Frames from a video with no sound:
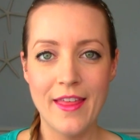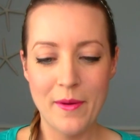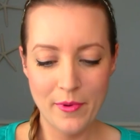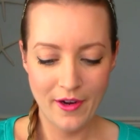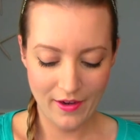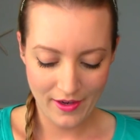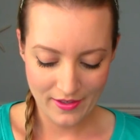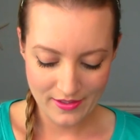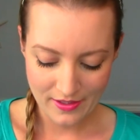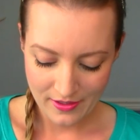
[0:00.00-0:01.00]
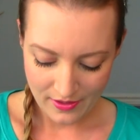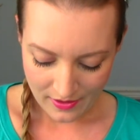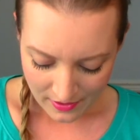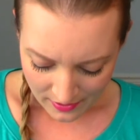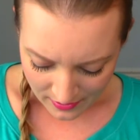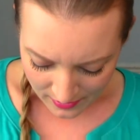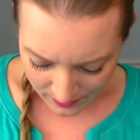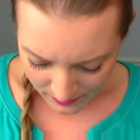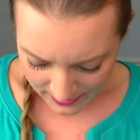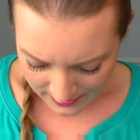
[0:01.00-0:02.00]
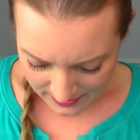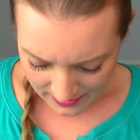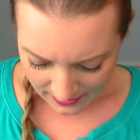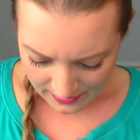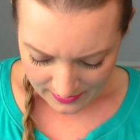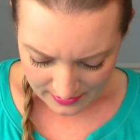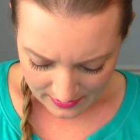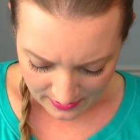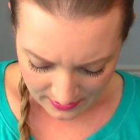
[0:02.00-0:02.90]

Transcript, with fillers: that product. What's next?